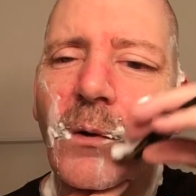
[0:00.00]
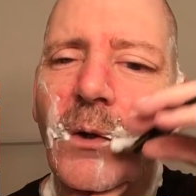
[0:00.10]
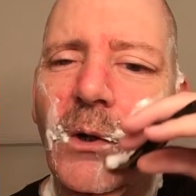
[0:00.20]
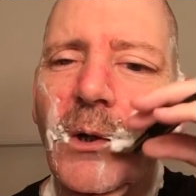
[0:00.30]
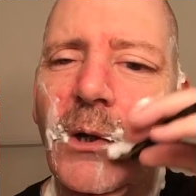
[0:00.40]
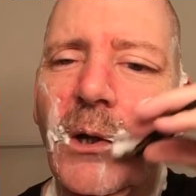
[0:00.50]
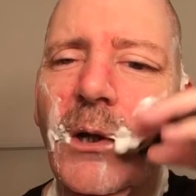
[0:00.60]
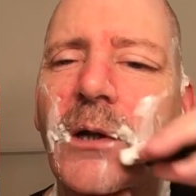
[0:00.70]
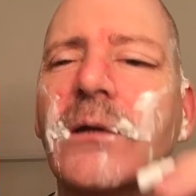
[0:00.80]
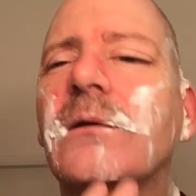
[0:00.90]
good
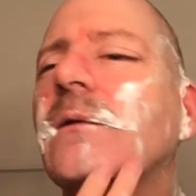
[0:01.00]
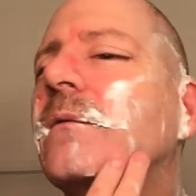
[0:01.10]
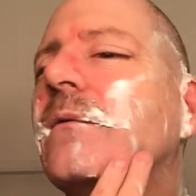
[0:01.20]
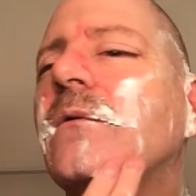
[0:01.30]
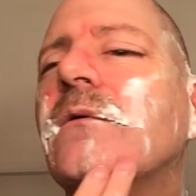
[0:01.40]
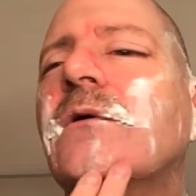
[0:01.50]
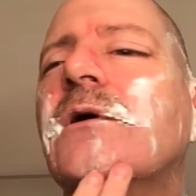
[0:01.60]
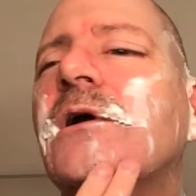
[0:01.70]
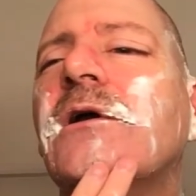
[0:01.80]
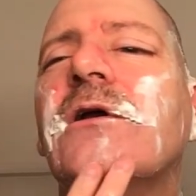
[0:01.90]
at
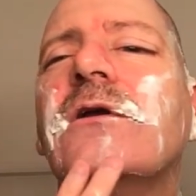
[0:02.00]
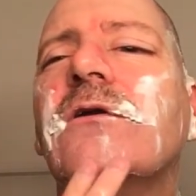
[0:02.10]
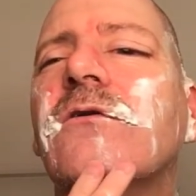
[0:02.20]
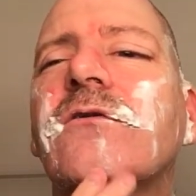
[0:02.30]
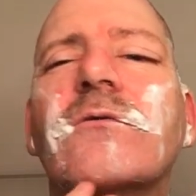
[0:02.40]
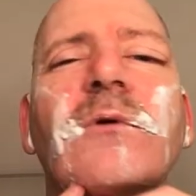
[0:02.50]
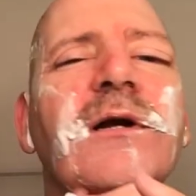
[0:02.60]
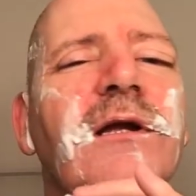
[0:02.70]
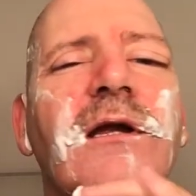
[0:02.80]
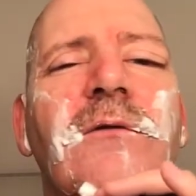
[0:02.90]
using
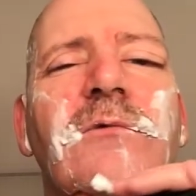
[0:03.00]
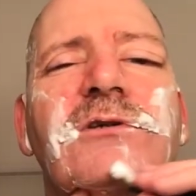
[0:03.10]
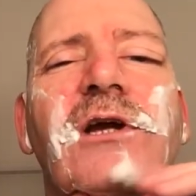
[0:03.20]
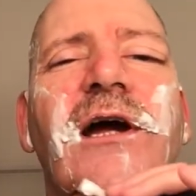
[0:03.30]
white cane, which you